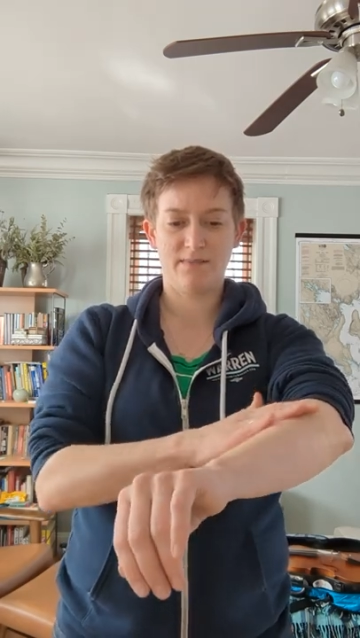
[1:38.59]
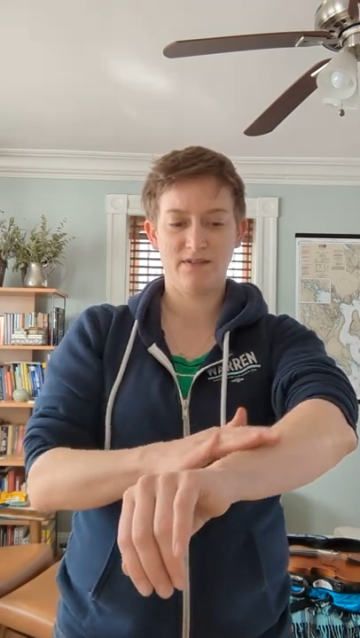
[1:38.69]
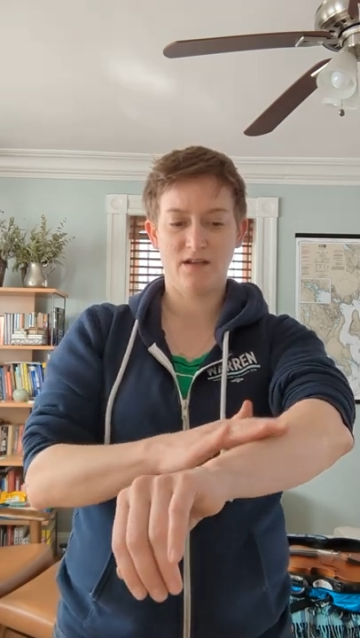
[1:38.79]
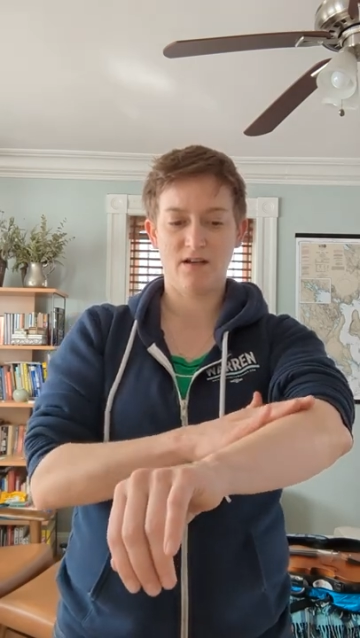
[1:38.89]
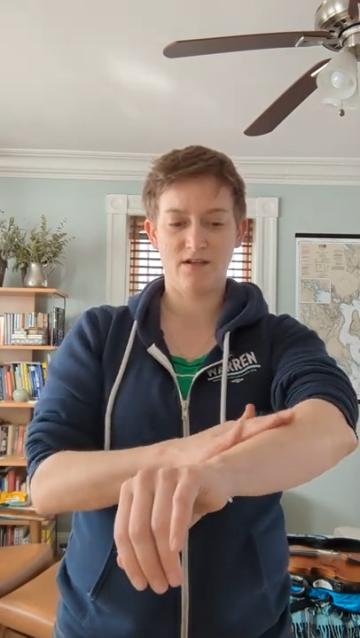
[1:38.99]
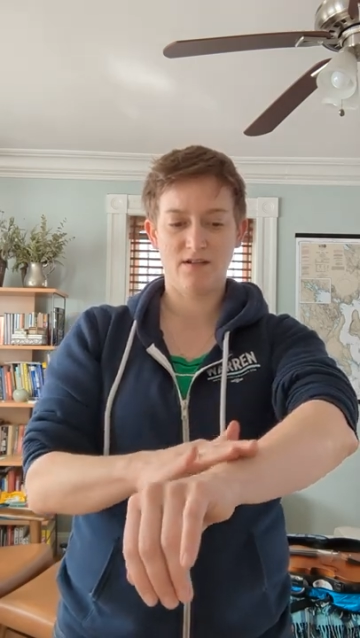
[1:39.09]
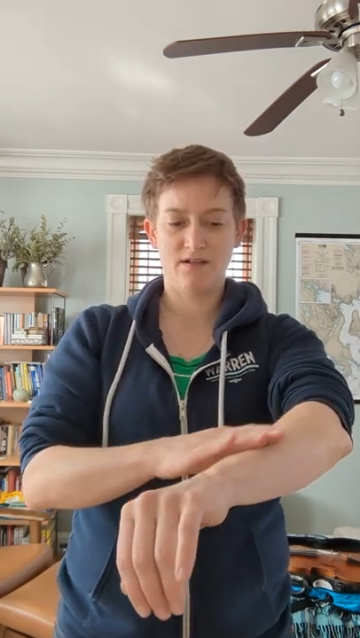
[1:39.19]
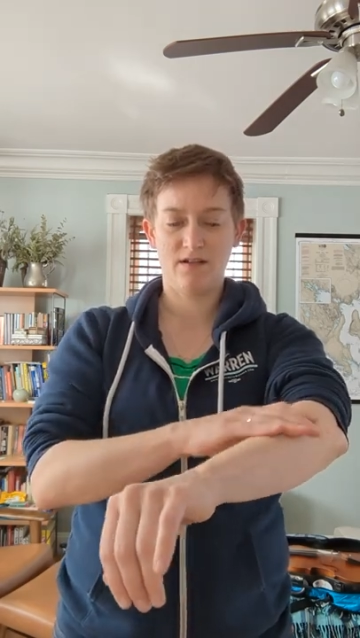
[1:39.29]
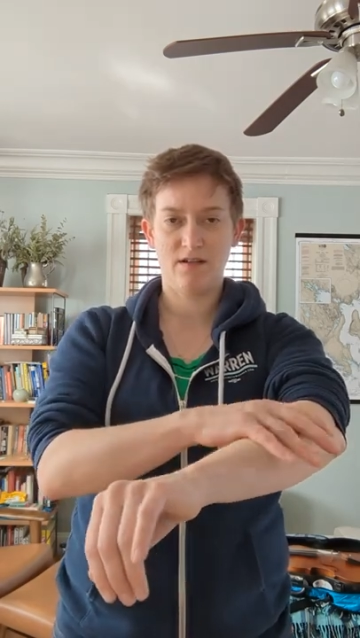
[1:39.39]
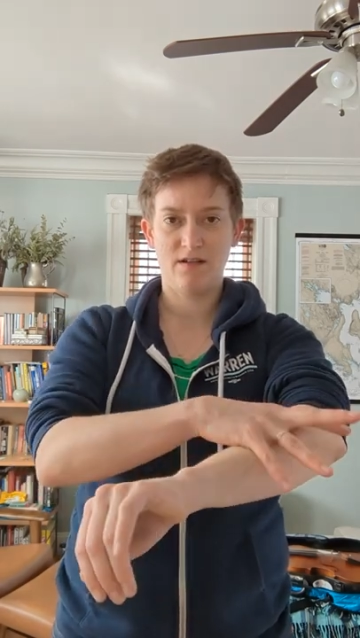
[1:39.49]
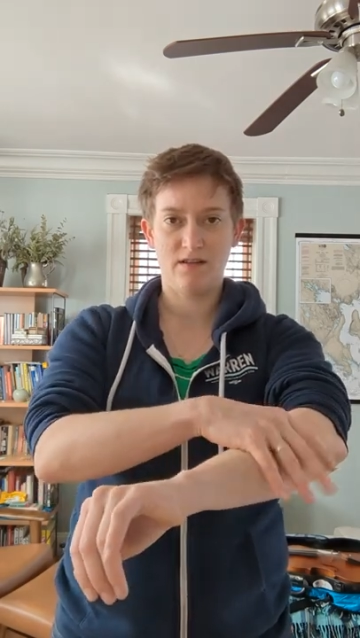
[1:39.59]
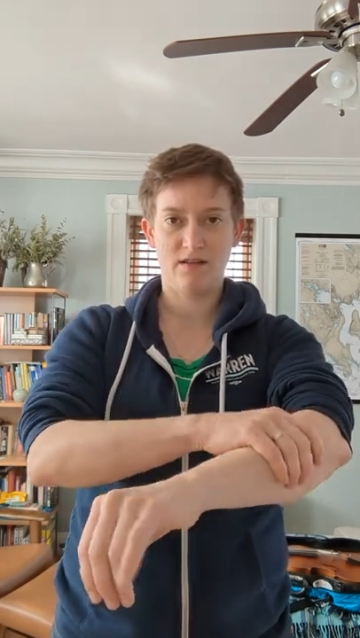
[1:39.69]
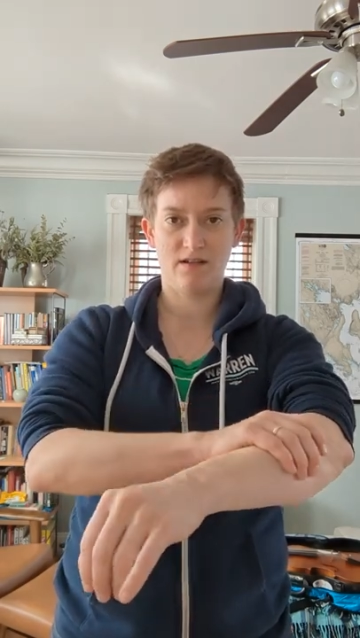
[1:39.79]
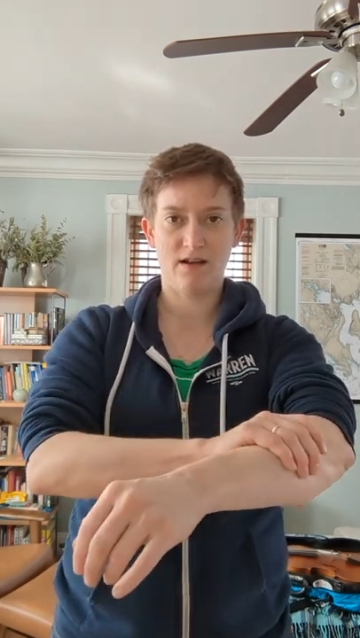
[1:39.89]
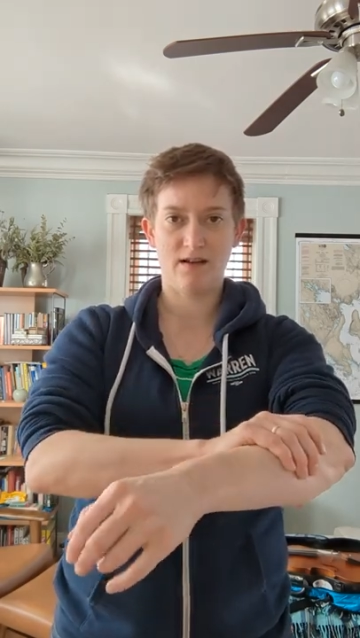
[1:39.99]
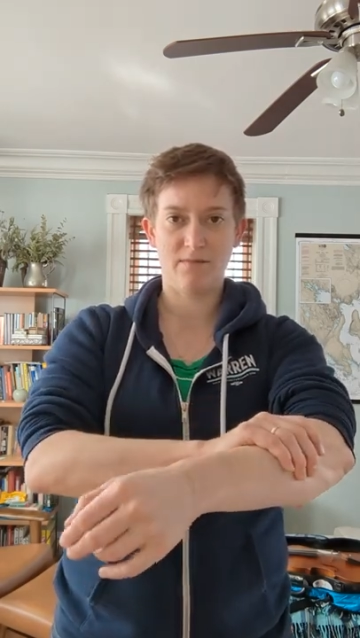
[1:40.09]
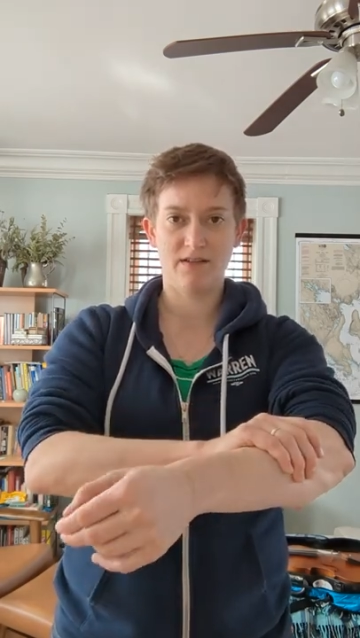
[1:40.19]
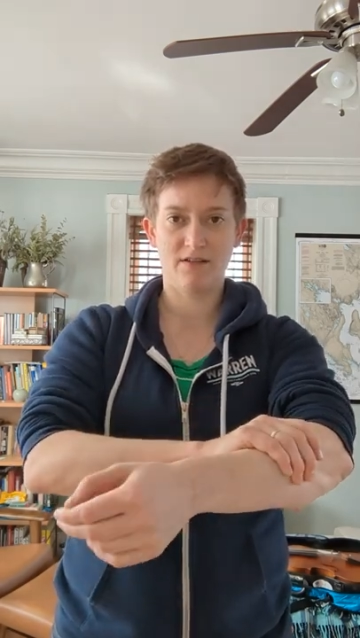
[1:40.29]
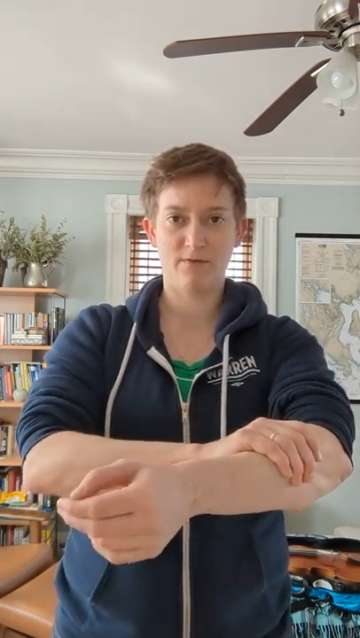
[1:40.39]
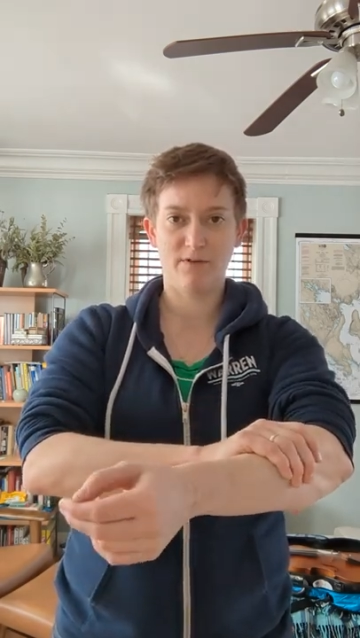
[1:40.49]
massage the top
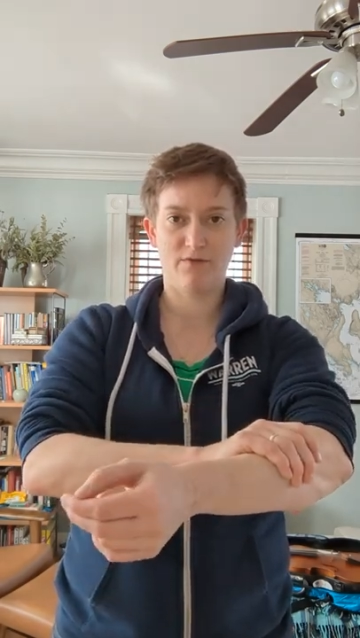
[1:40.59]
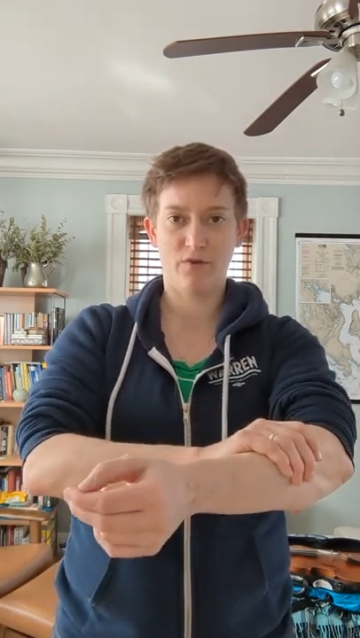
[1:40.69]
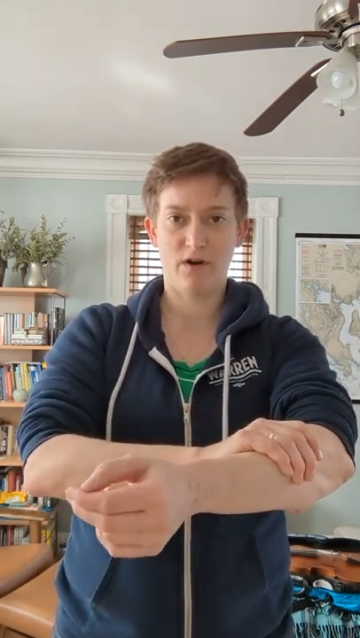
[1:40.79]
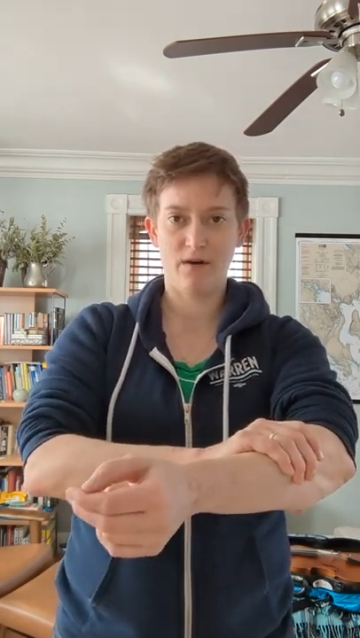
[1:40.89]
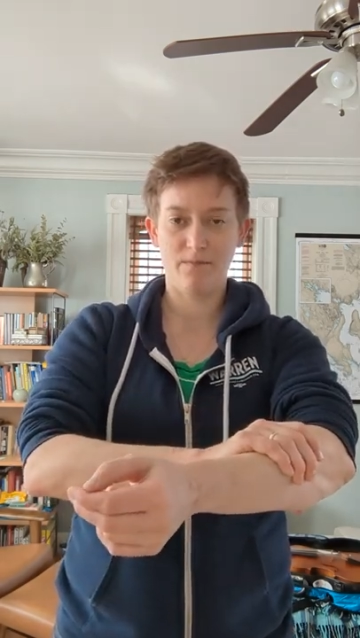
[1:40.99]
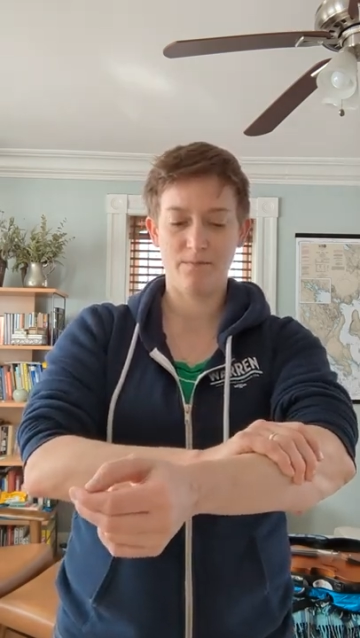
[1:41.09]
muscle of my forearm.